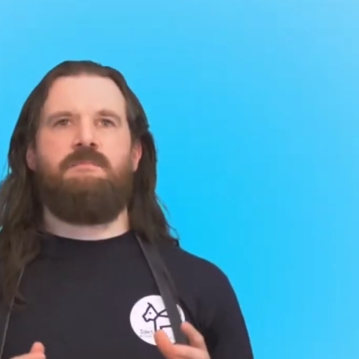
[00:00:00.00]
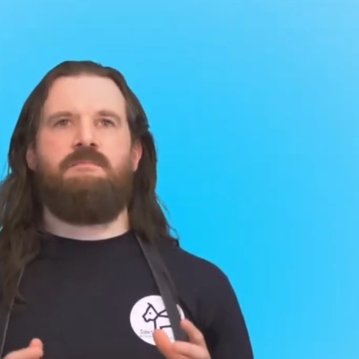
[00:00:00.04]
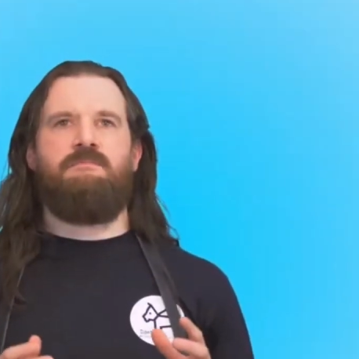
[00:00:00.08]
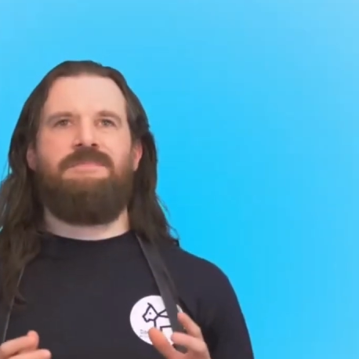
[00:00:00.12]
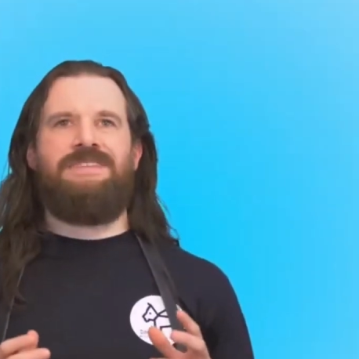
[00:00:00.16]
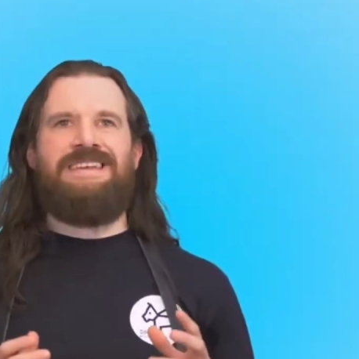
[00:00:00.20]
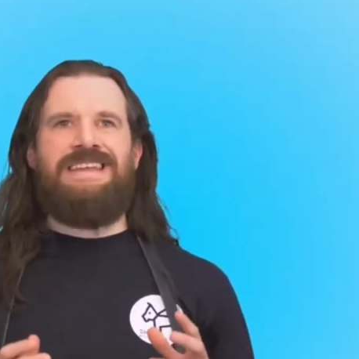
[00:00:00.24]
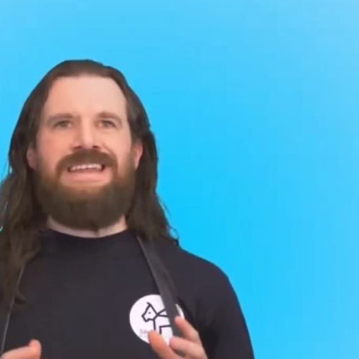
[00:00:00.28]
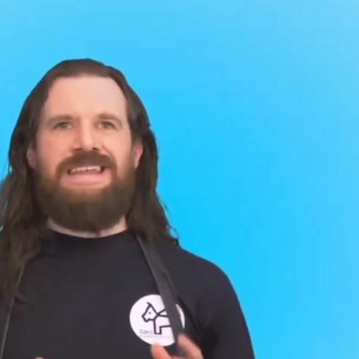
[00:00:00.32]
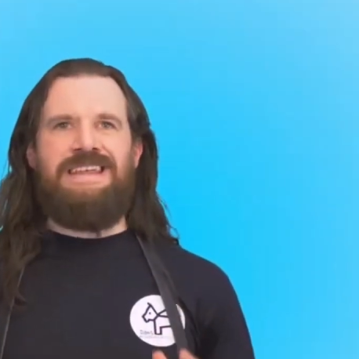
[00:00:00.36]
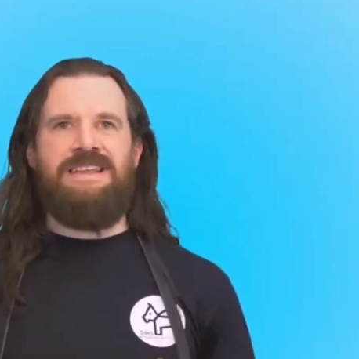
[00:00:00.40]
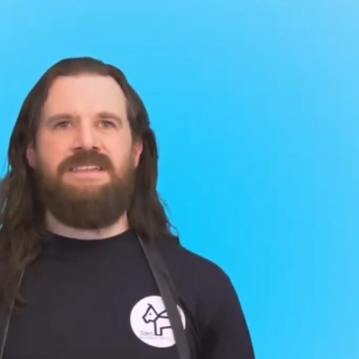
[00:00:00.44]

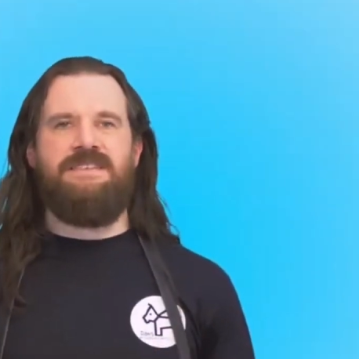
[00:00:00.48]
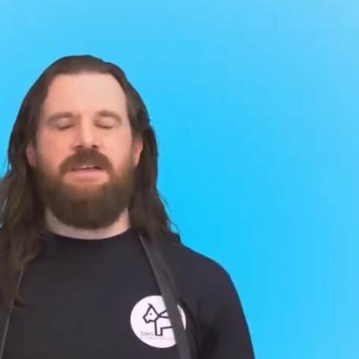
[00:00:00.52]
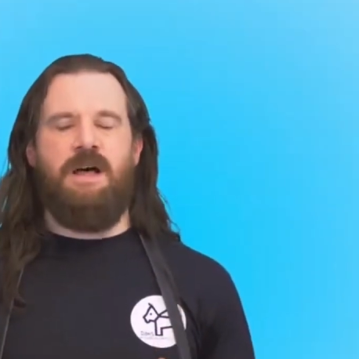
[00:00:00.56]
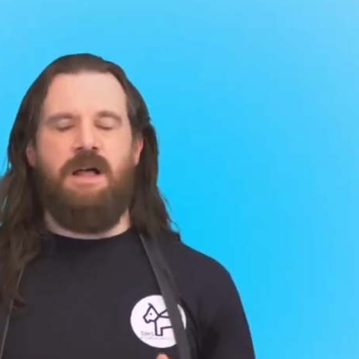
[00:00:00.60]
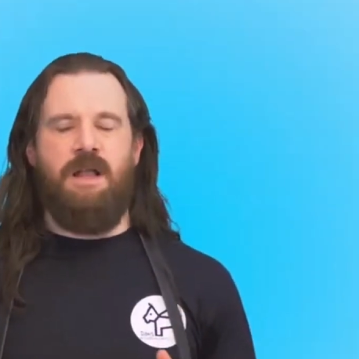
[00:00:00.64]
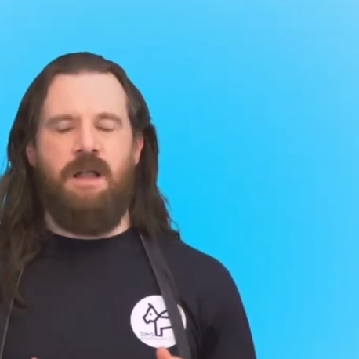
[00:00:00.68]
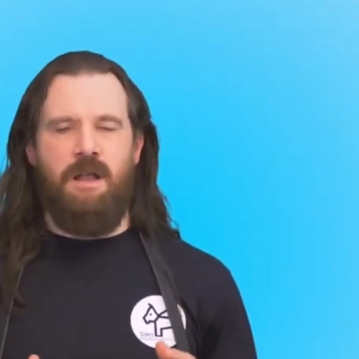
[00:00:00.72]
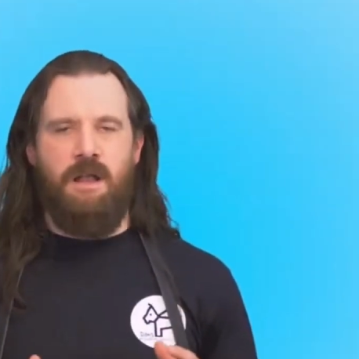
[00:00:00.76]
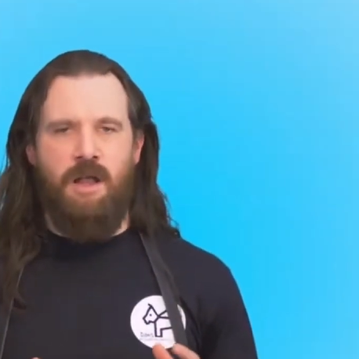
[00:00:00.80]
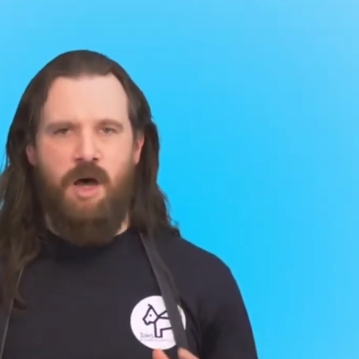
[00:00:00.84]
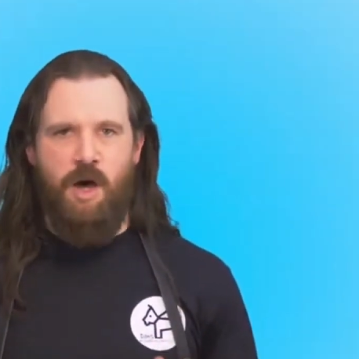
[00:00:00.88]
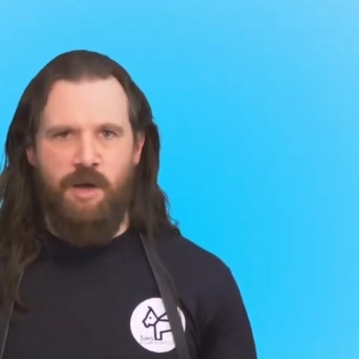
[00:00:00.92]
needs
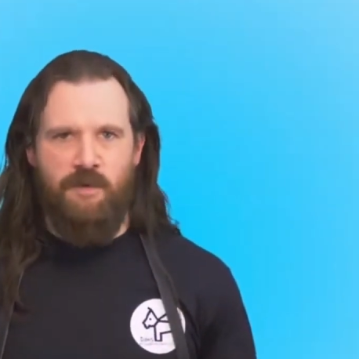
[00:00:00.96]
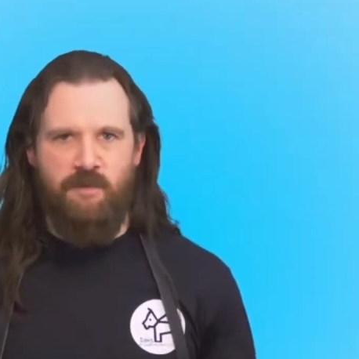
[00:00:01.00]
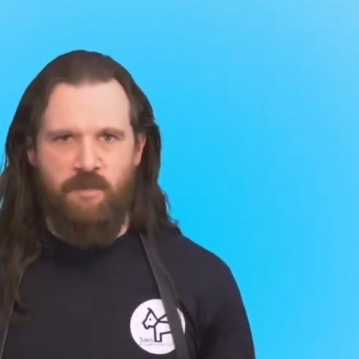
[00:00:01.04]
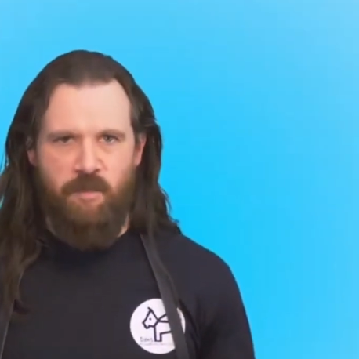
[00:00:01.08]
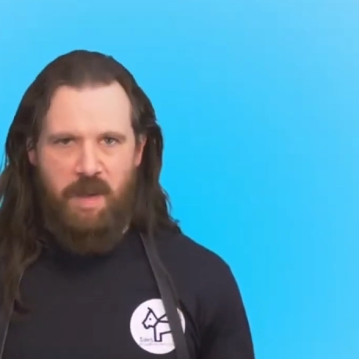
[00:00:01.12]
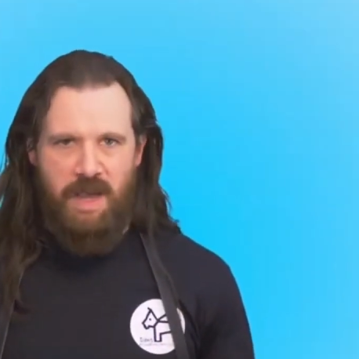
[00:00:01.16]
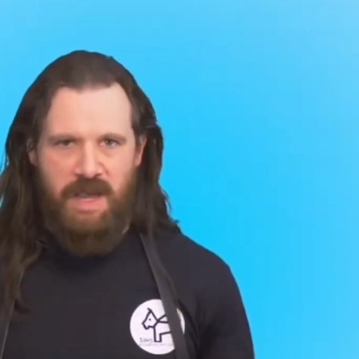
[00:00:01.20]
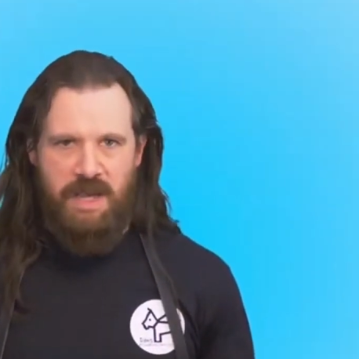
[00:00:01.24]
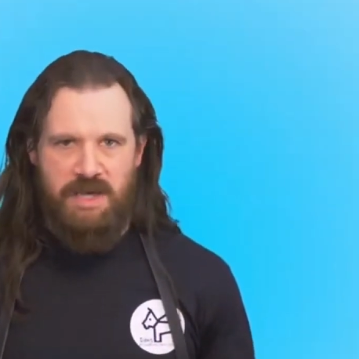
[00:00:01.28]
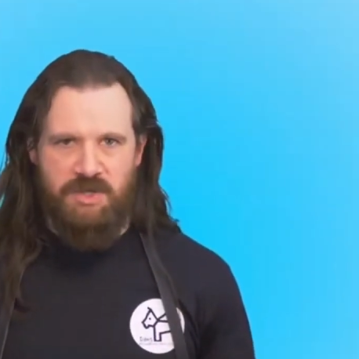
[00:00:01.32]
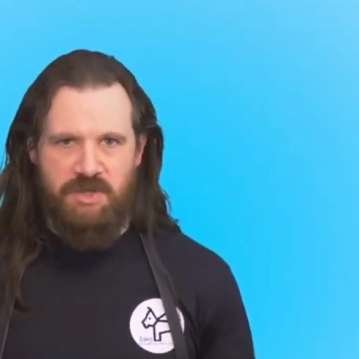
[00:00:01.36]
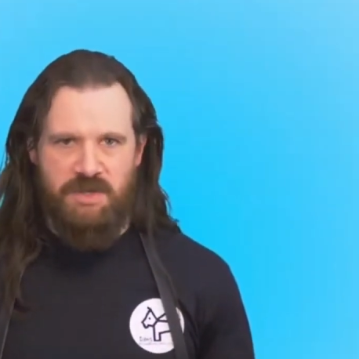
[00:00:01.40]
a lot of
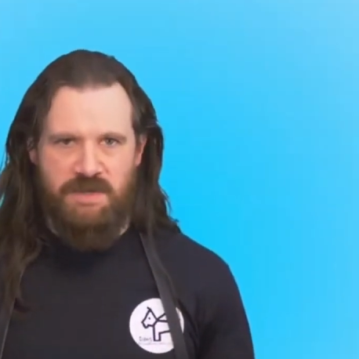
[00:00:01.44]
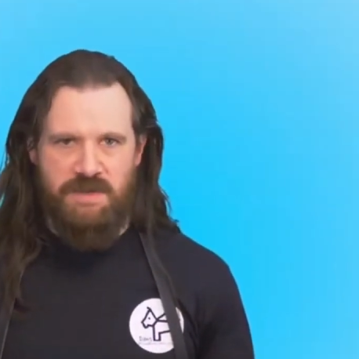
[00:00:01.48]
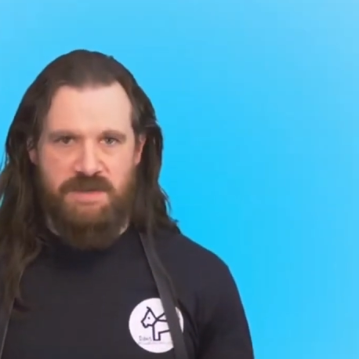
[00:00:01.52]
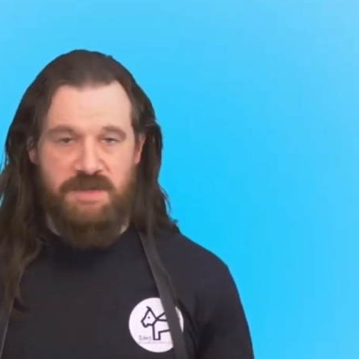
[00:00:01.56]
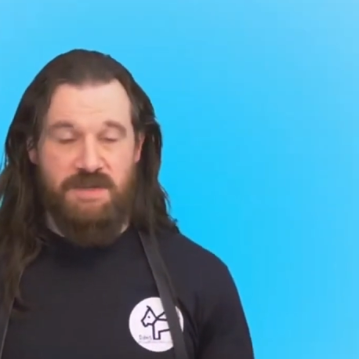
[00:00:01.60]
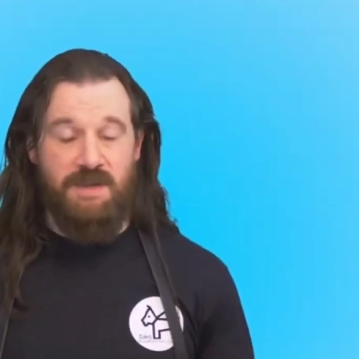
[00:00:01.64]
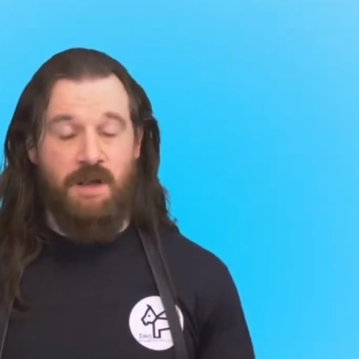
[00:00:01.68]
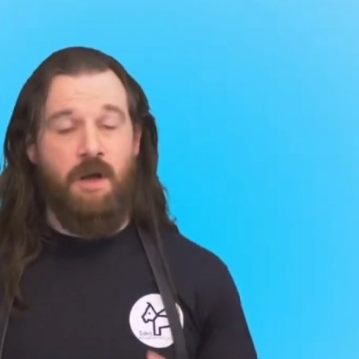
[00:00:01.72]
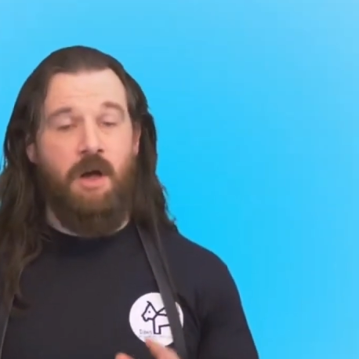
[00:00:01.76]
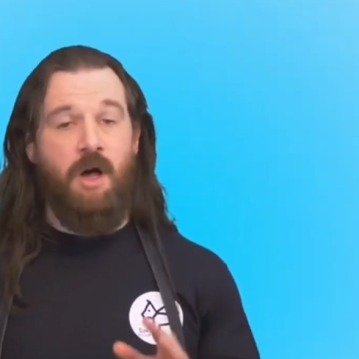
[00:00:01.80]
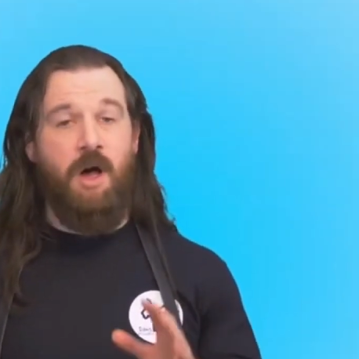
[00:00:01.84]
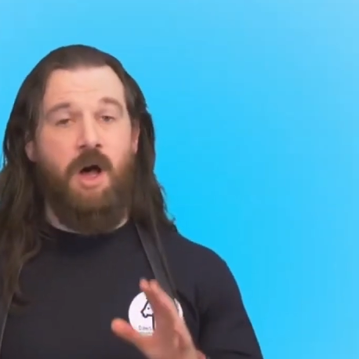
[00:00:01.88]

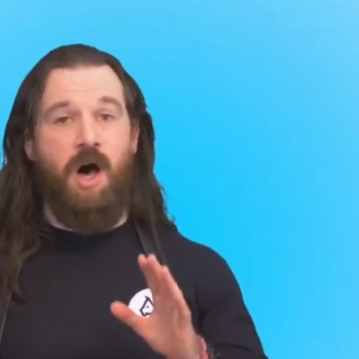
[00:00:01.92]
patience